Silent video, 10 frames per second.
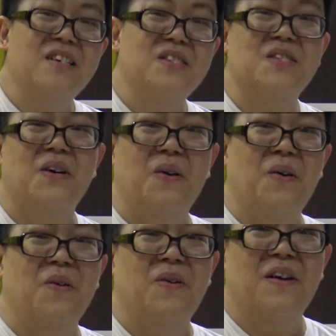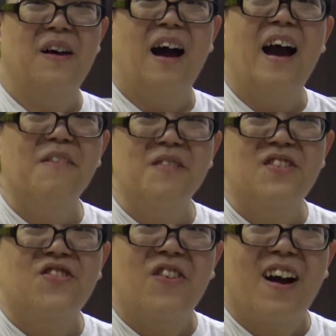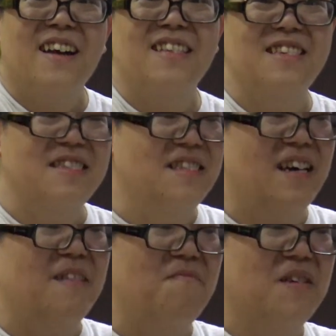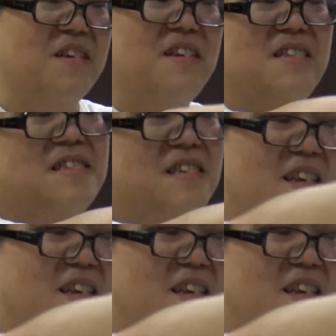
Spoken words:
So I haven't tried this yet because,